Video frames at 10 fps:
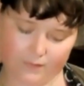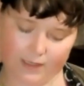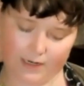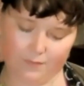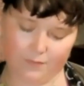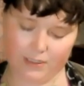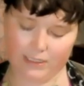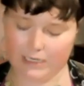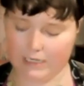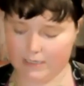And I'm
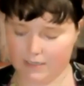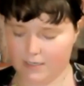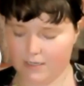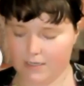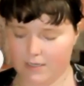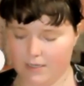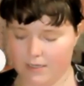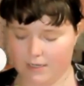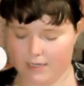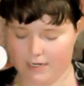really
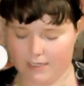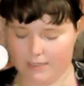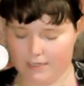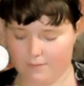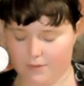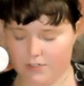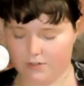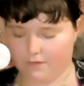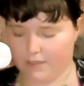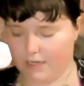getting the image
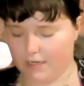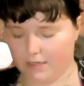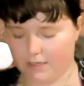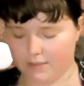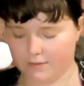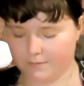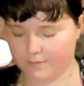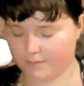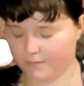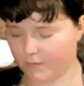of
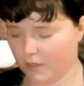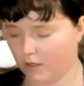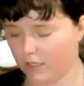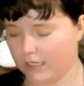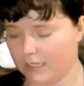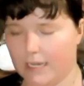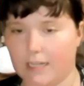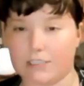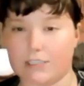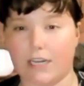calling in the
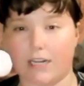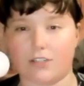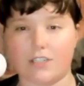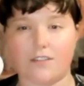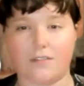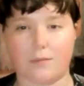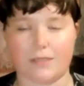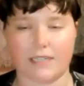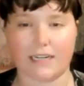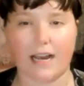energy of
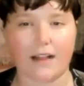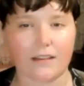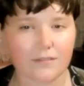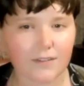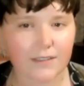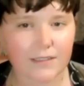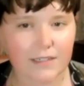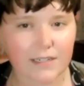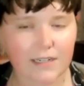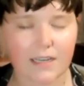almost like an
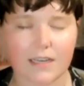elephant.